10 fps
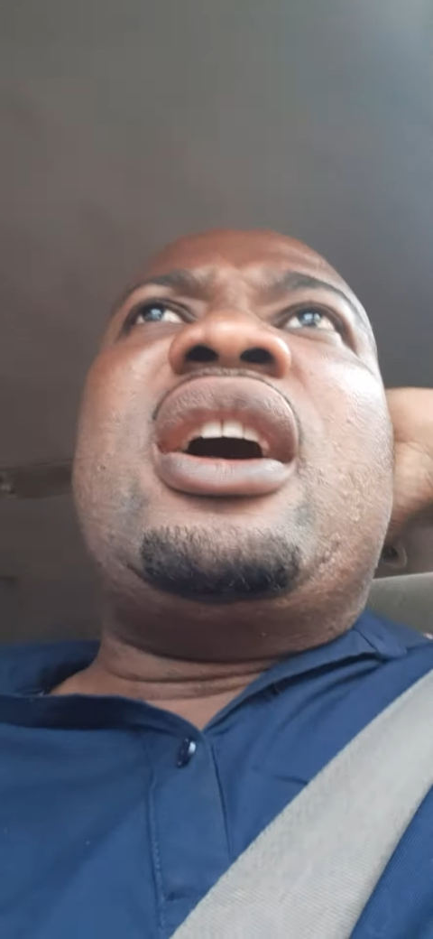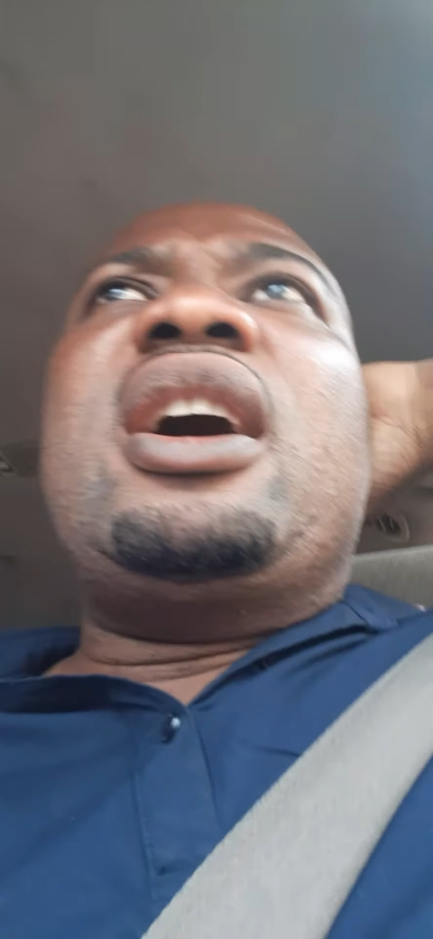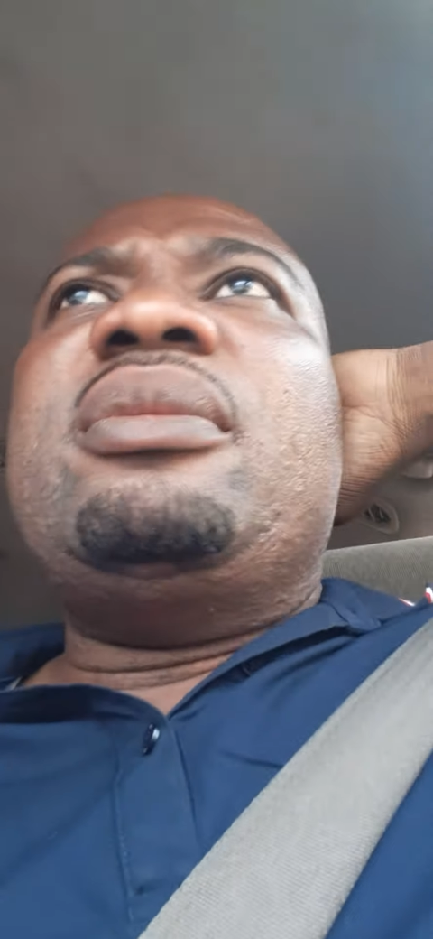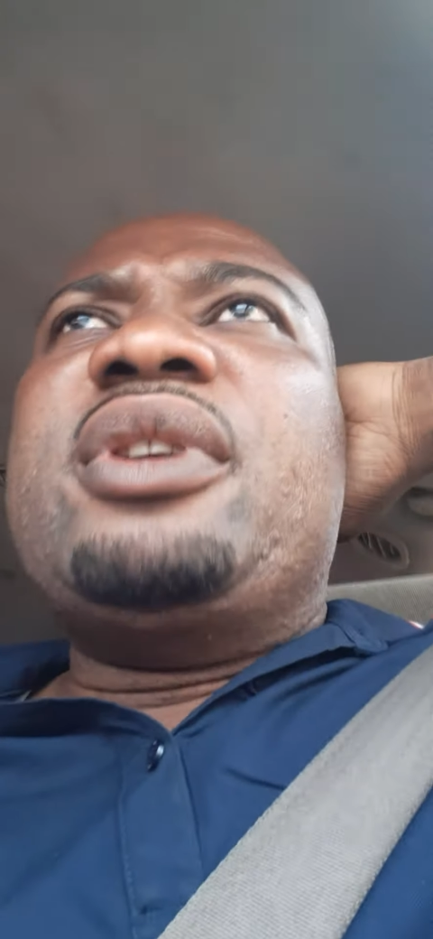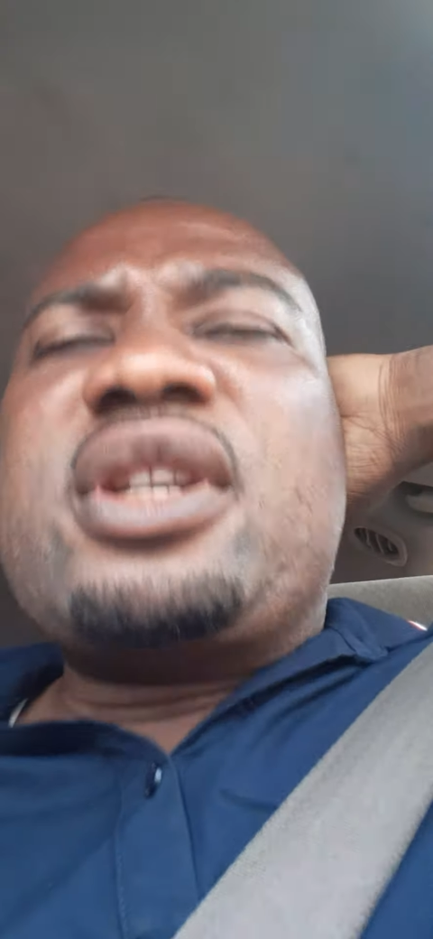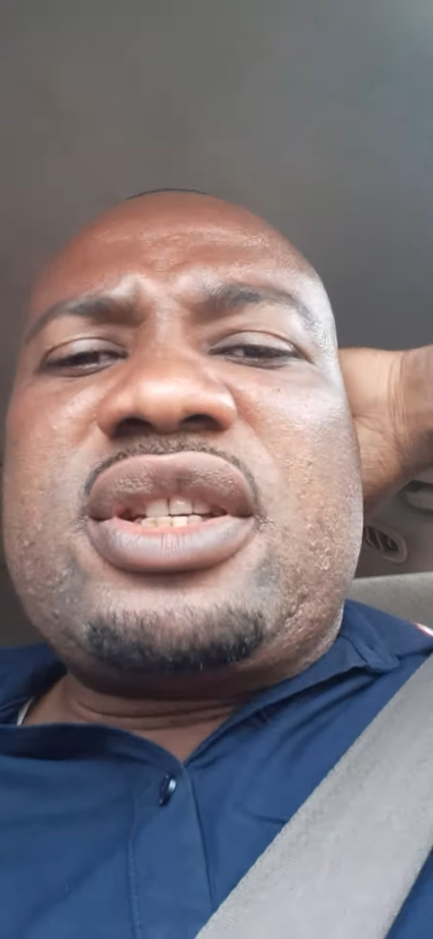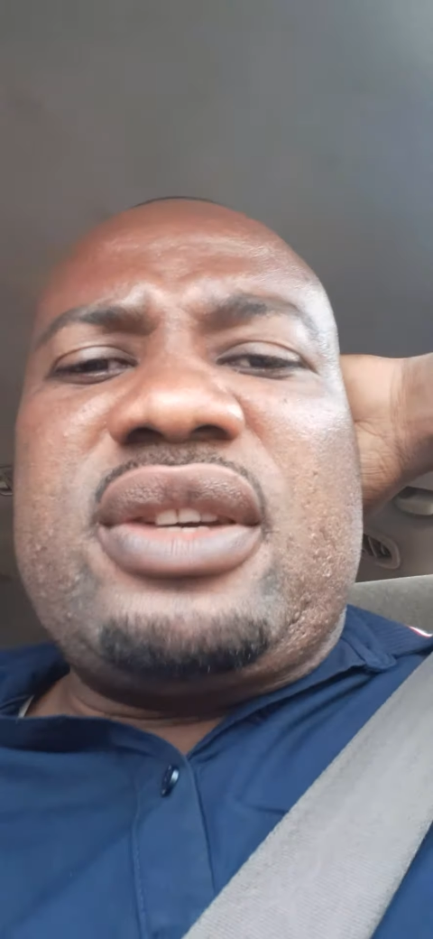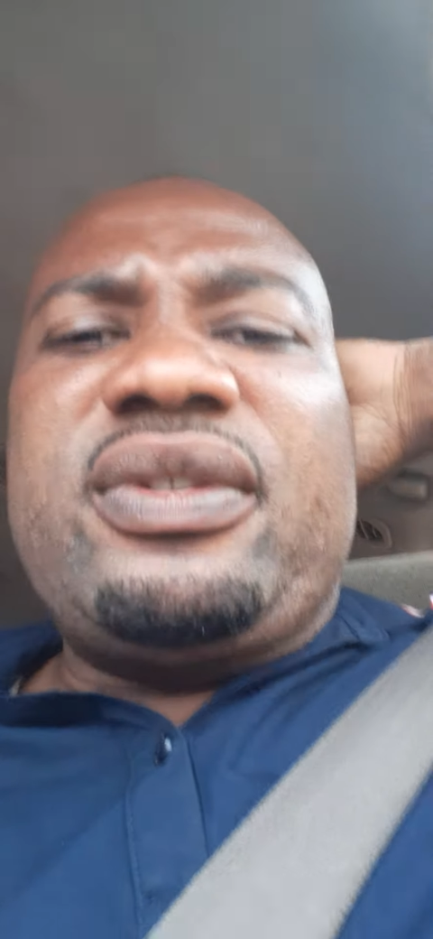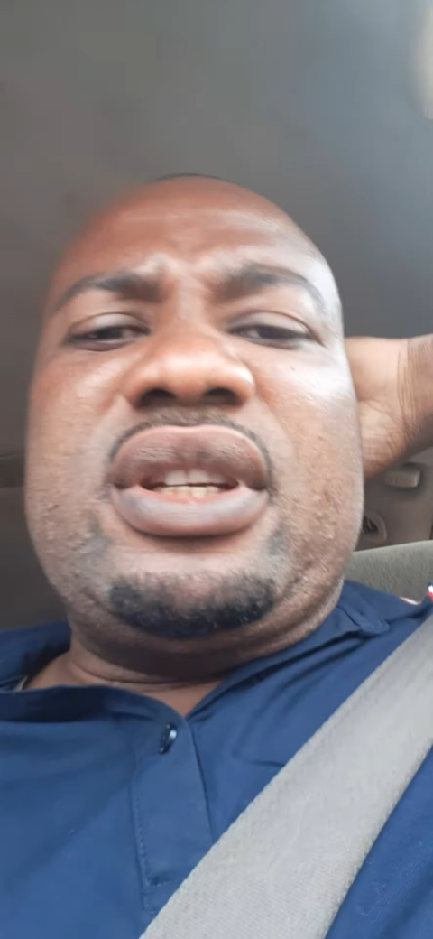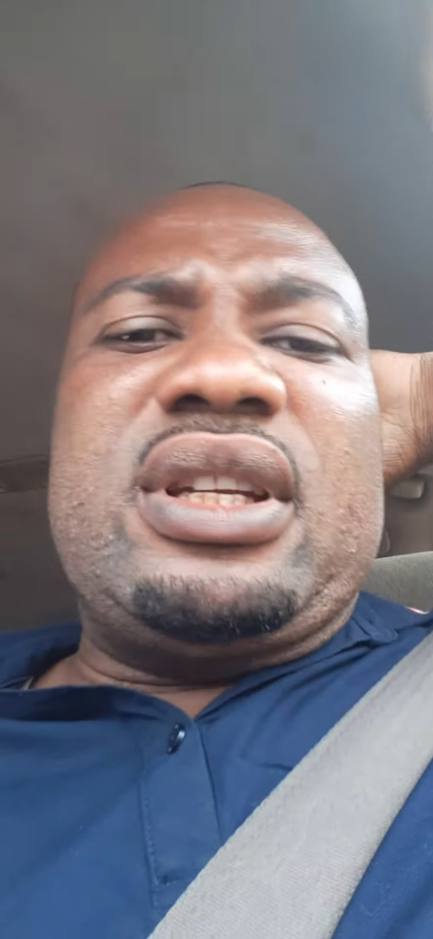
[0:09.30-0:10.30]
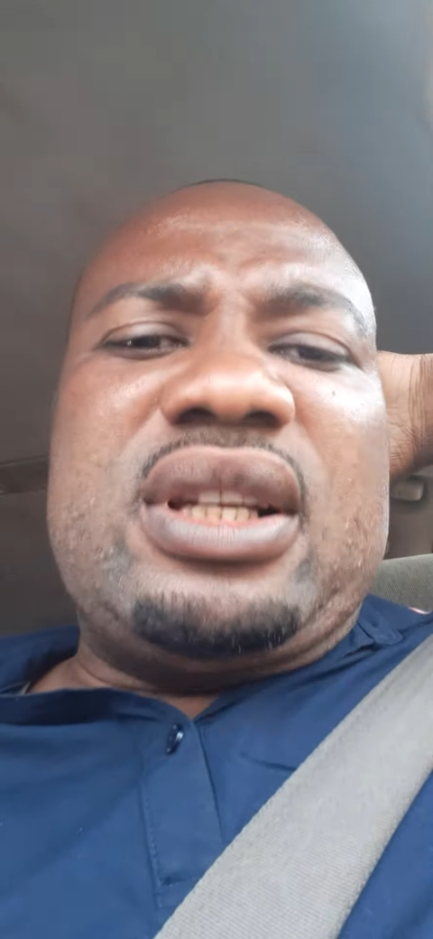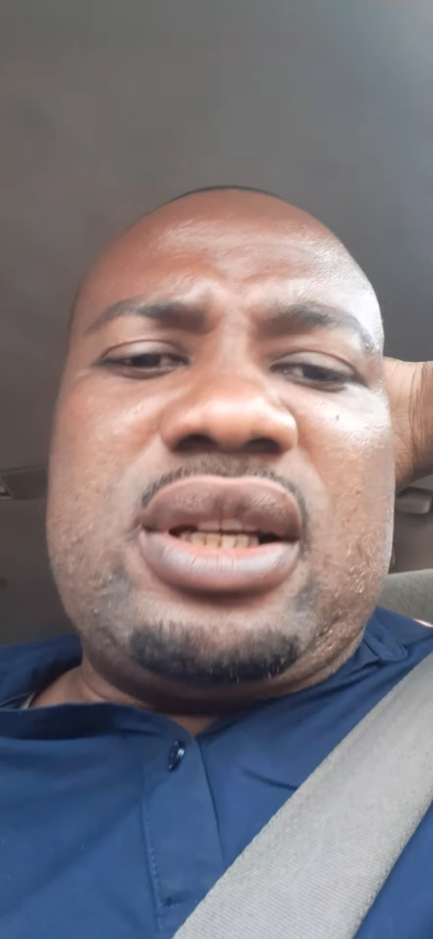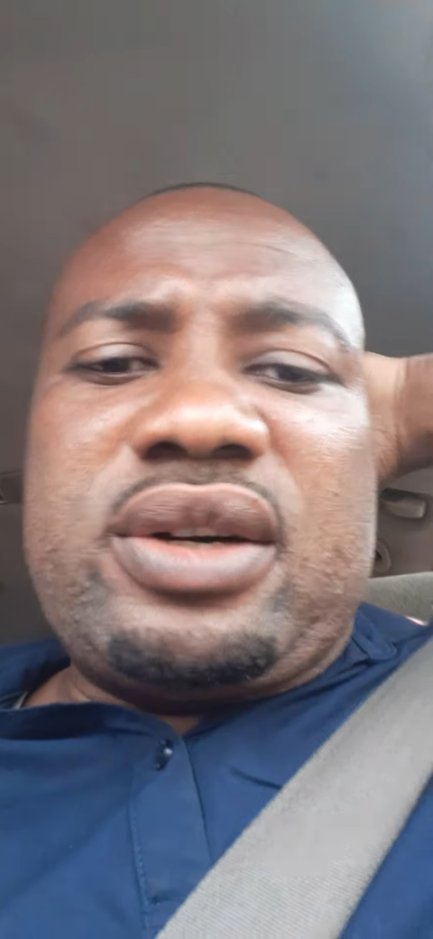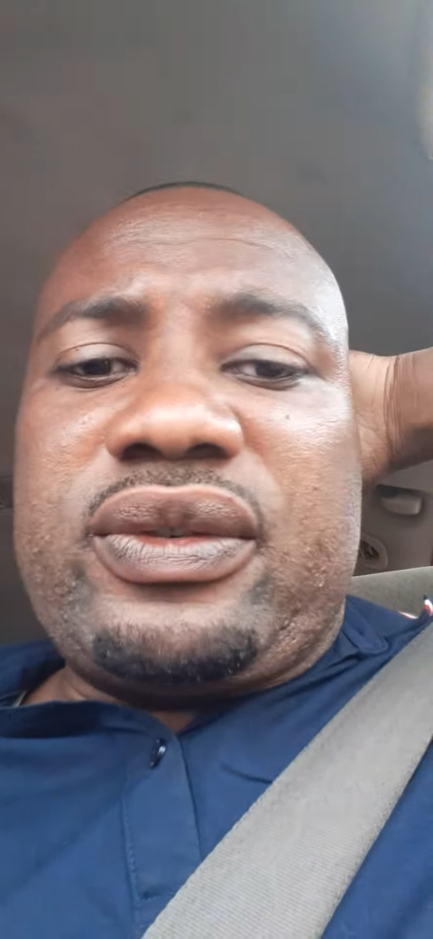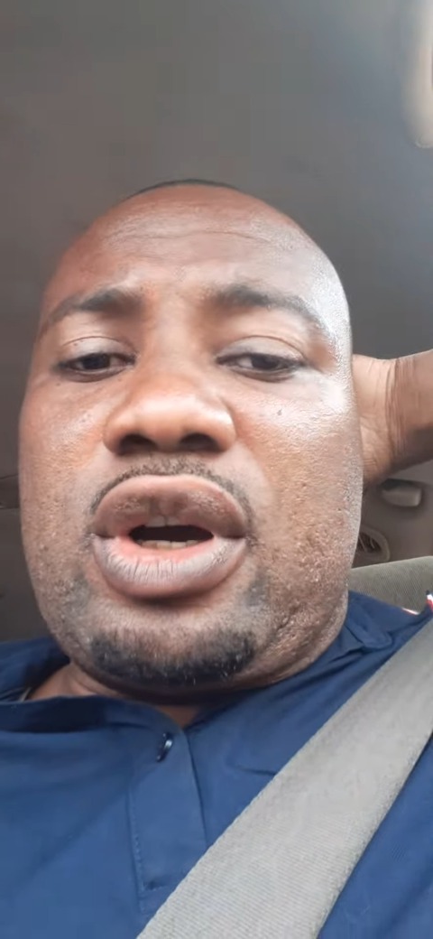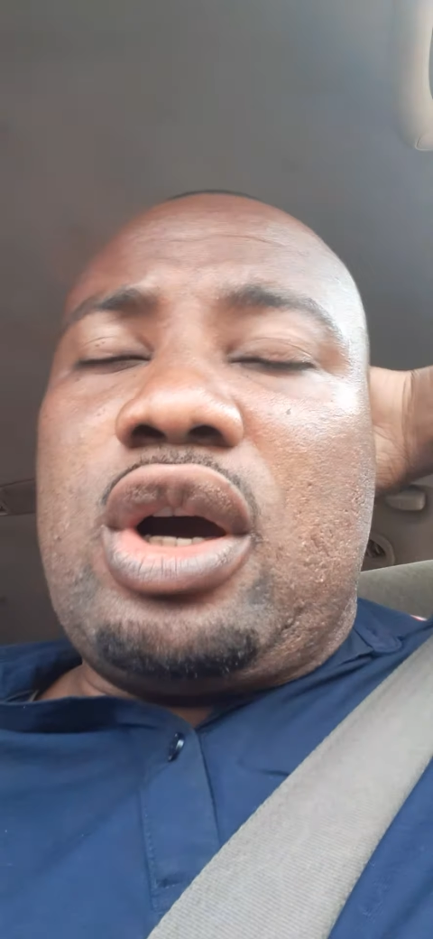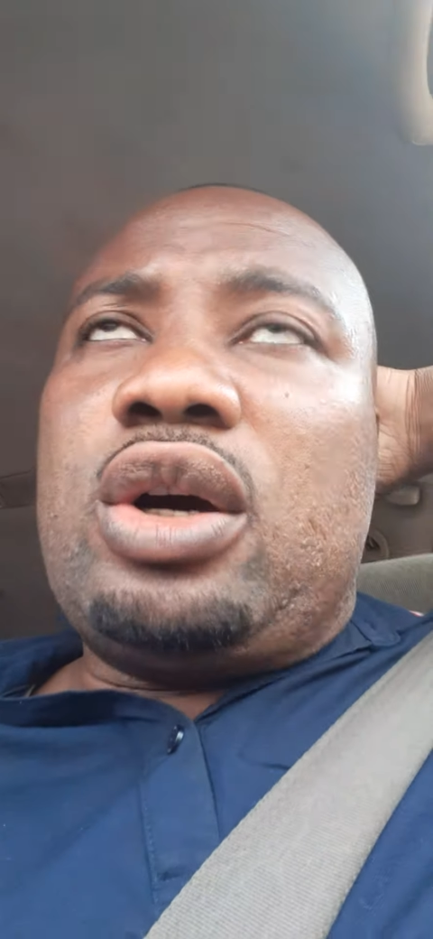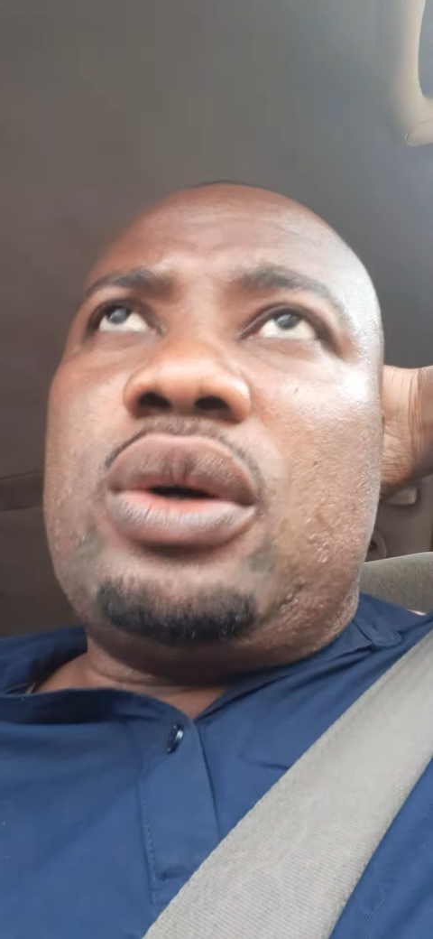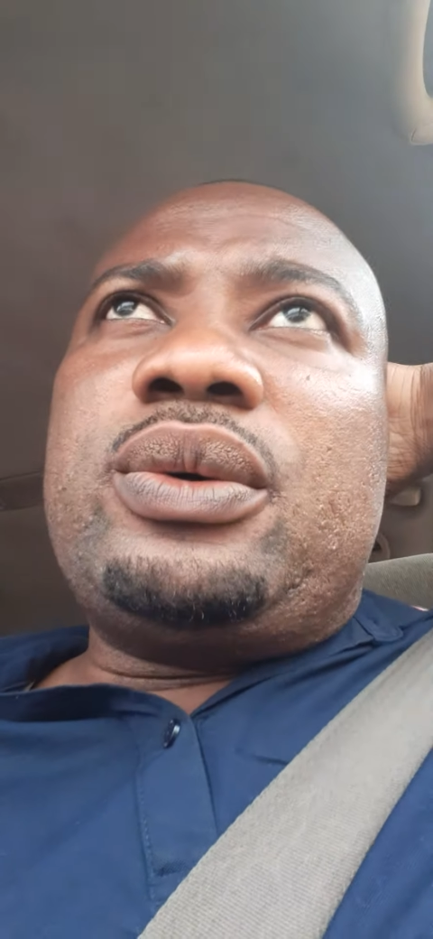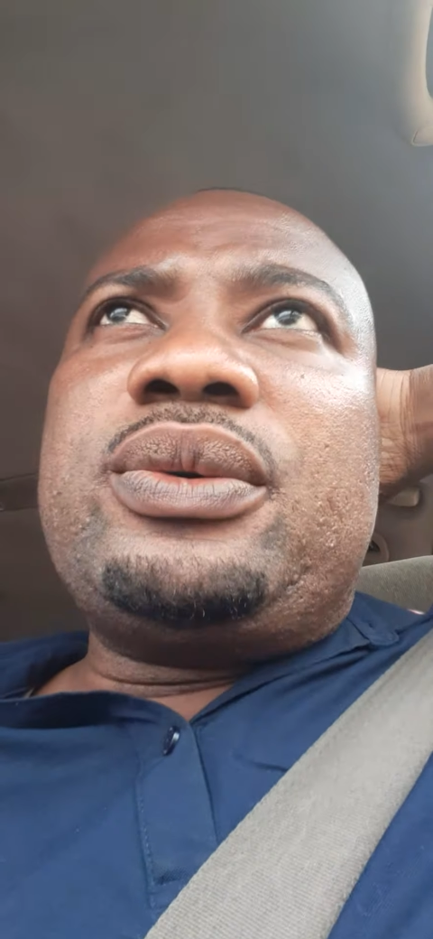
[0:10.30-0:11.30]
I've been receiving a lot of
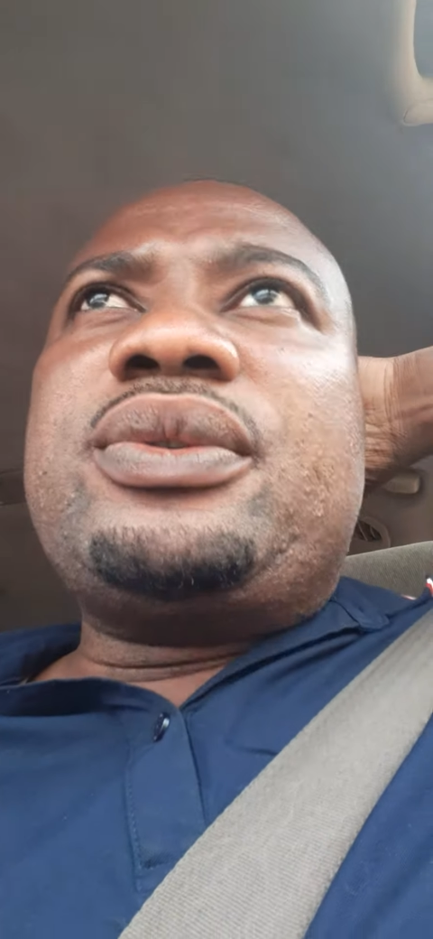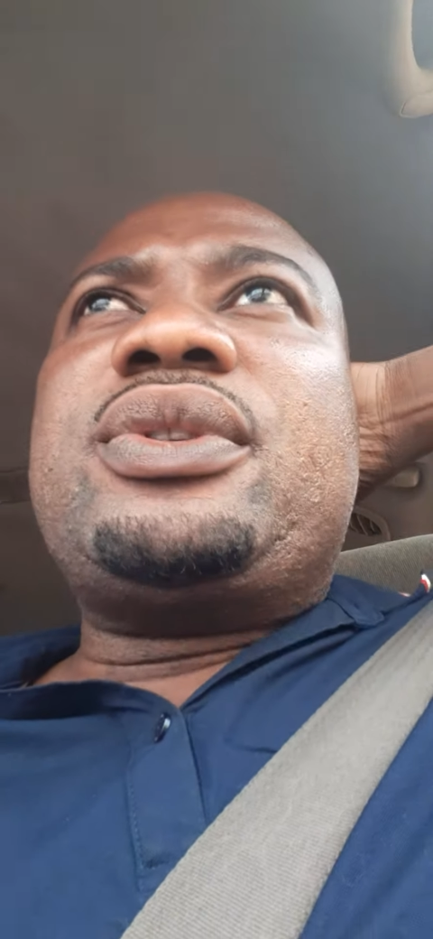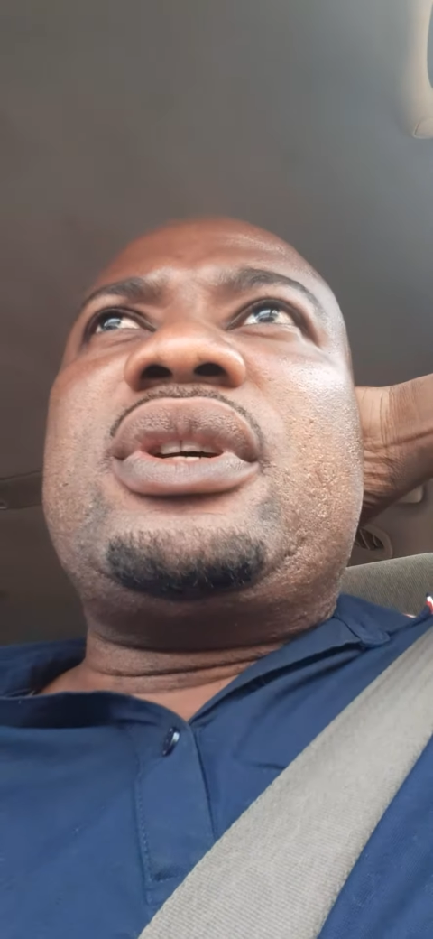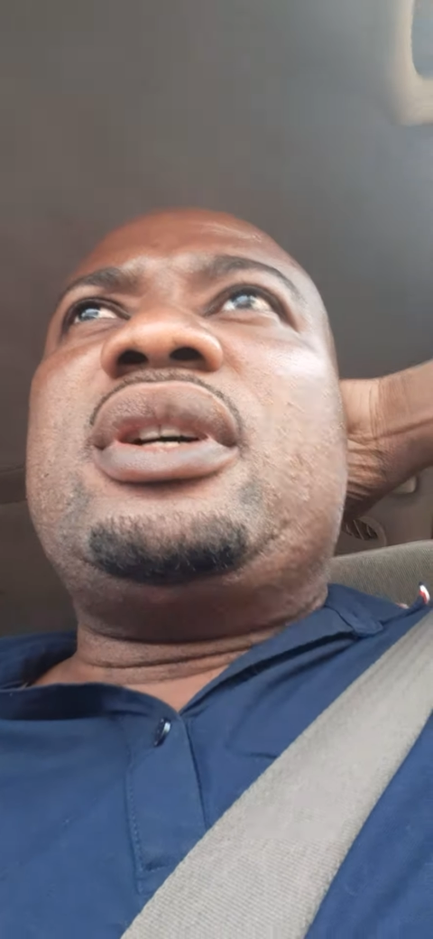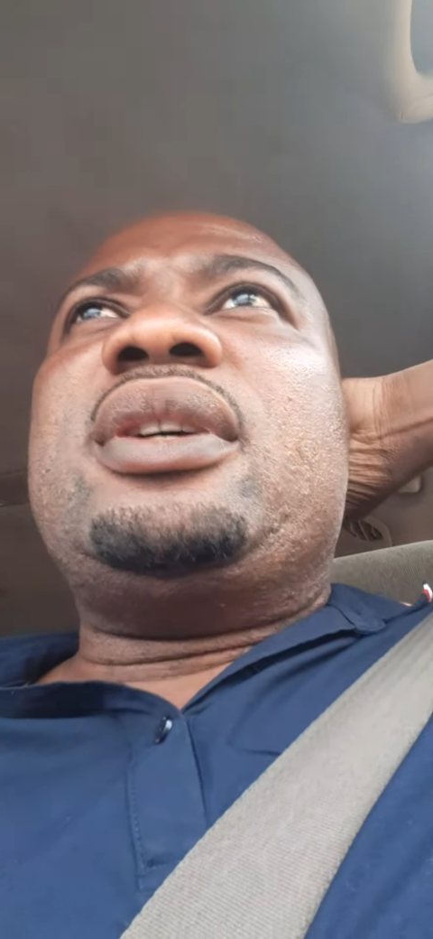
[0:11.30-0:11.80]
calls